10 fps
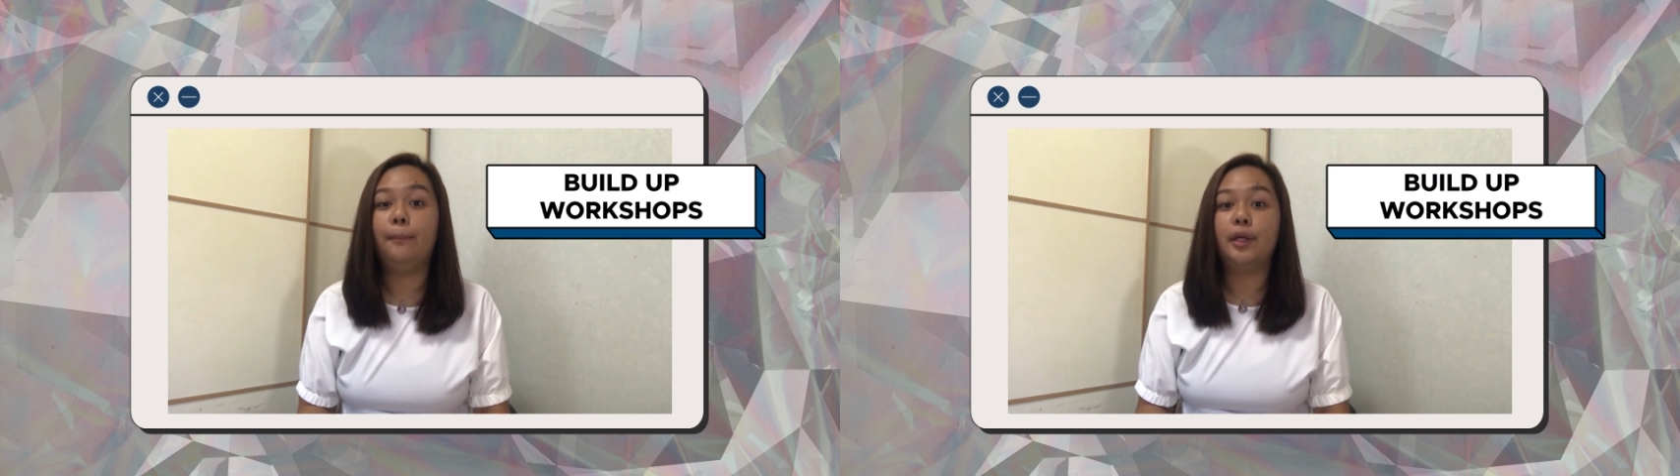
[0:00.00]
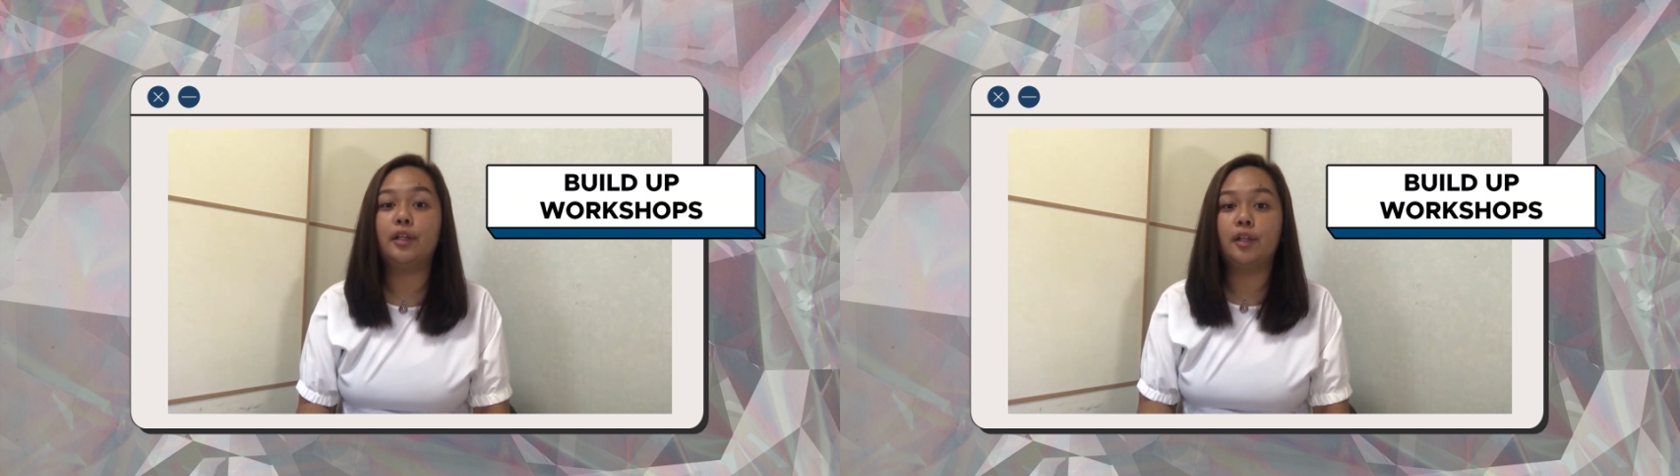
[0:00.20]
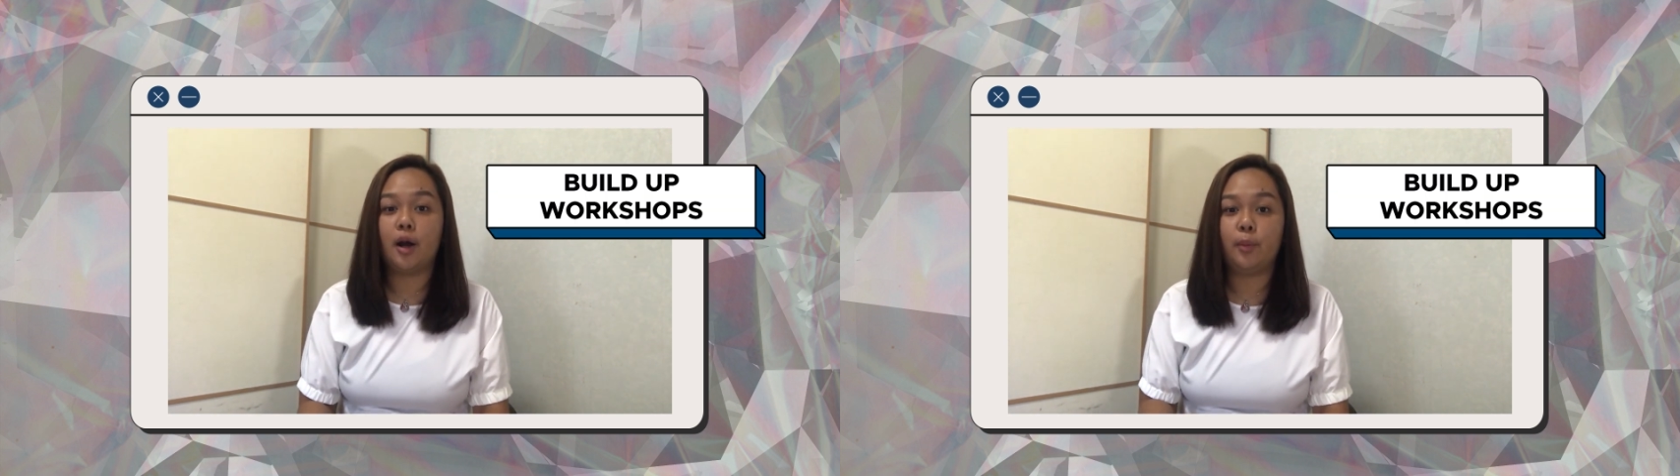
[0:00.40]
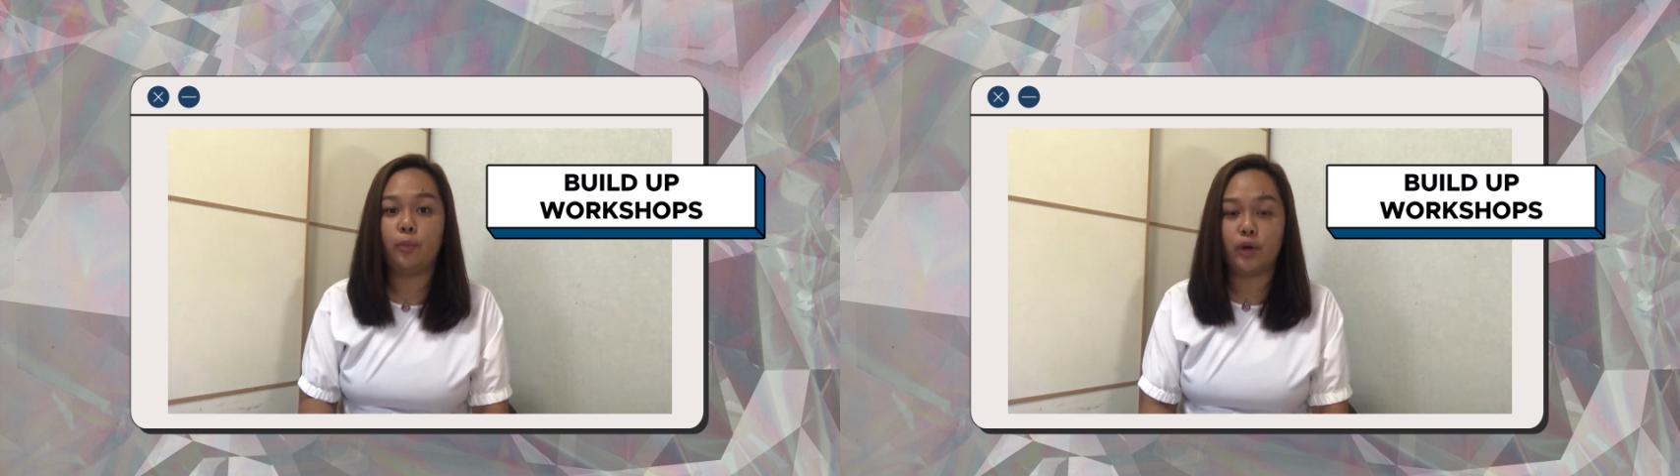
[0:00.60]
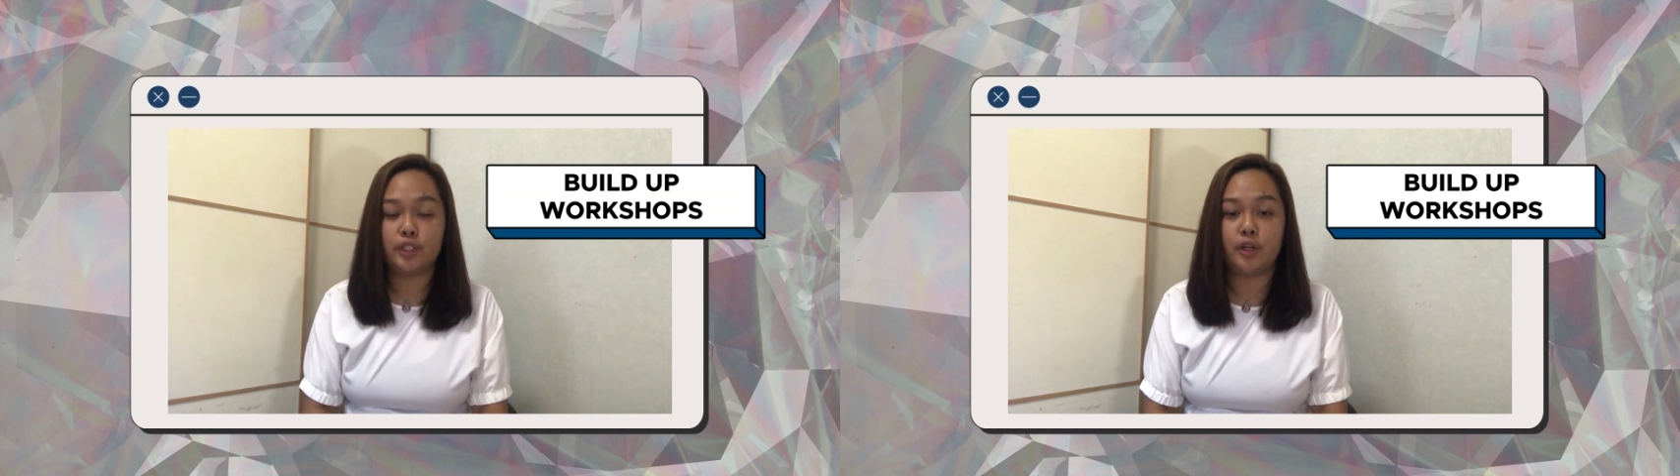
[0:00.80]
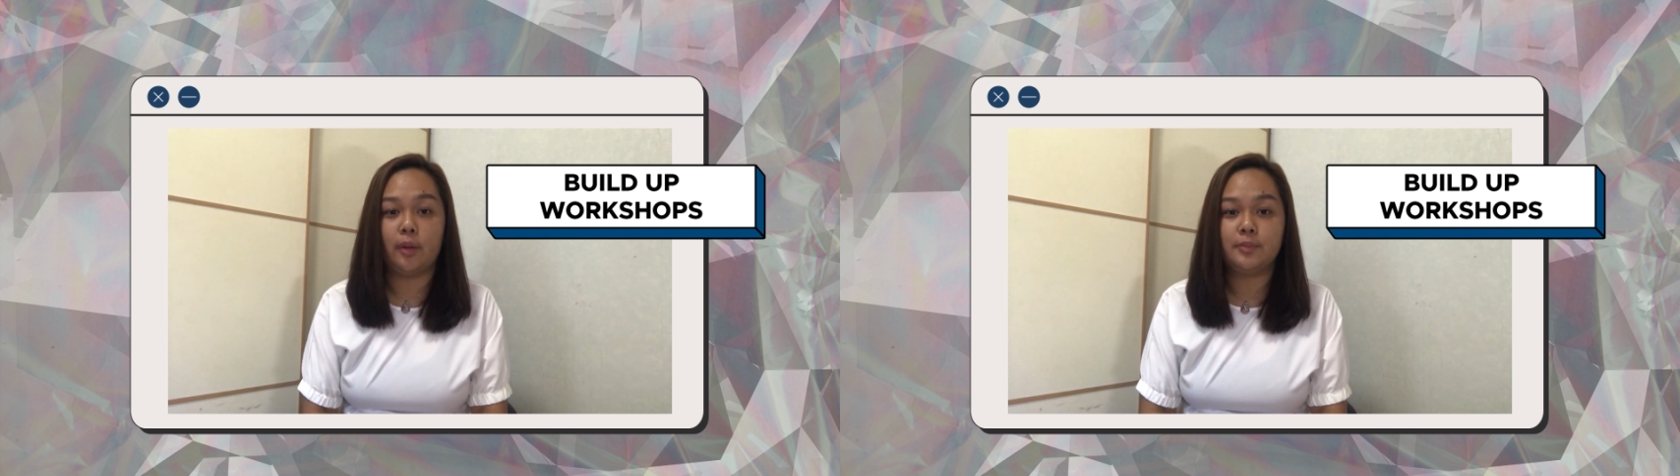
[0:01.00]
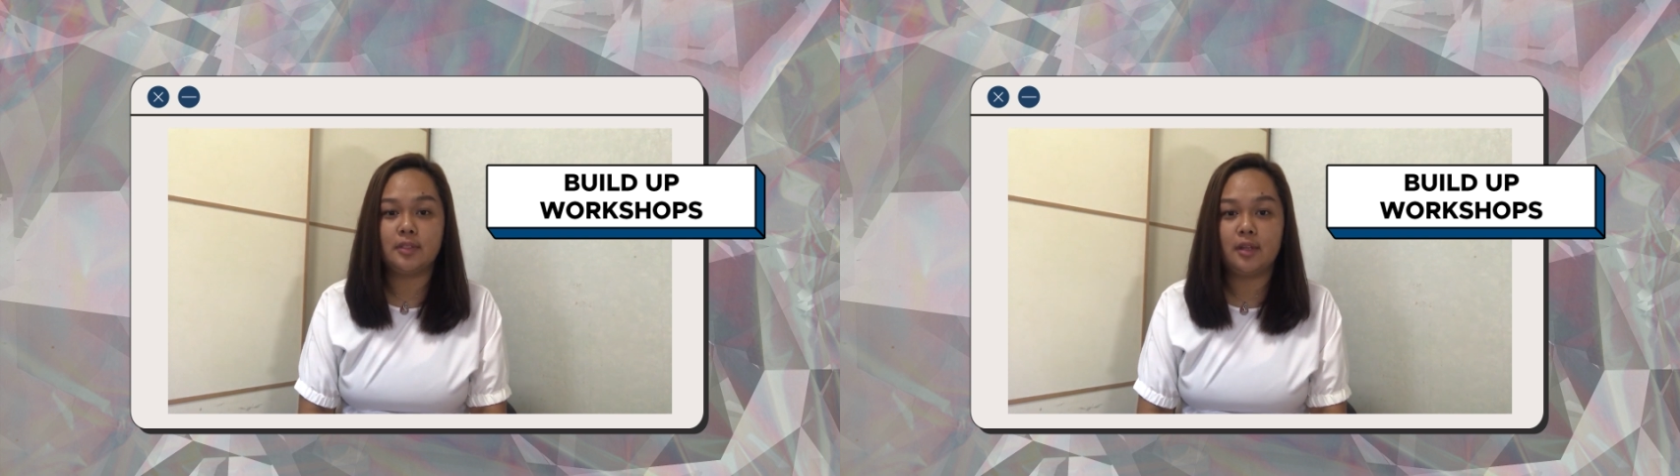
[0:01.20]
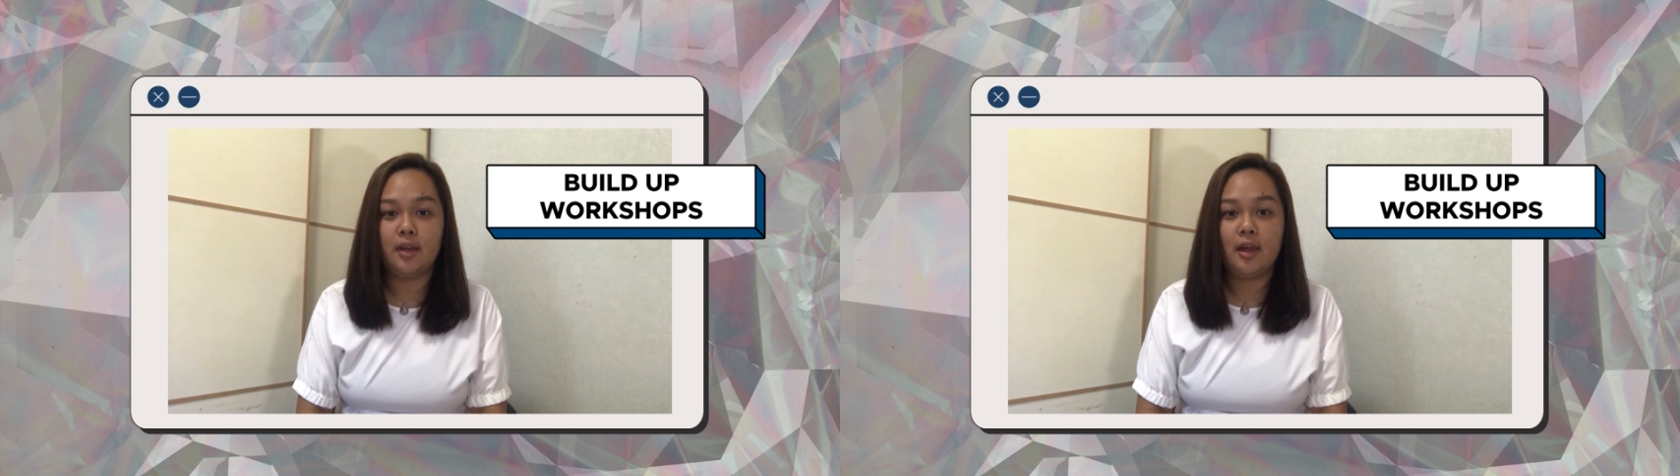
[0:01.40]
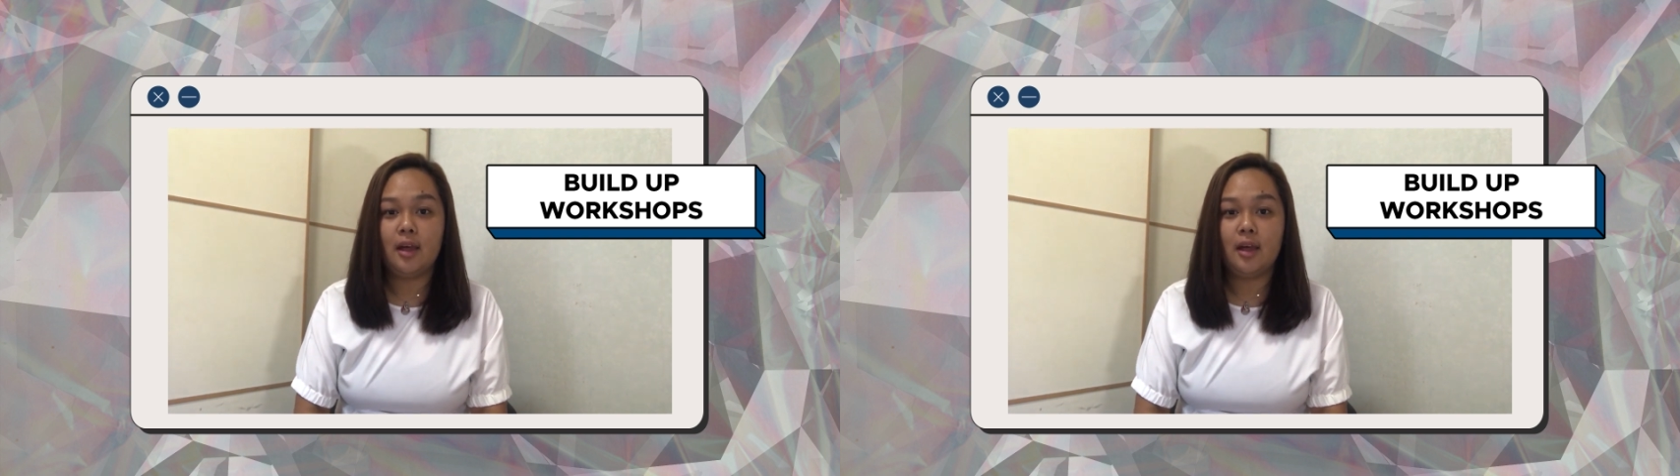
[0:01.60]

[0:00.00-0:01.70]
build-up workshops.